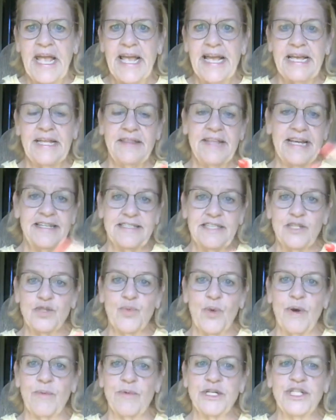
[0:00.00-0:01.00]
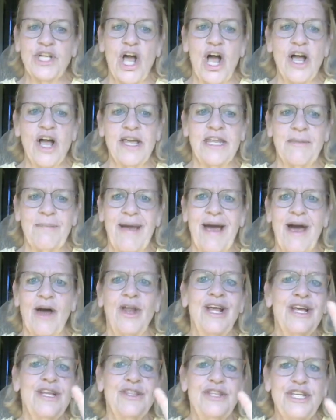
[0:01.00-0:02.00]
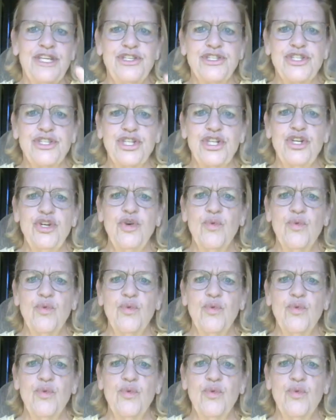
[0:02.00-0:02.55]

This is where we're talking about these two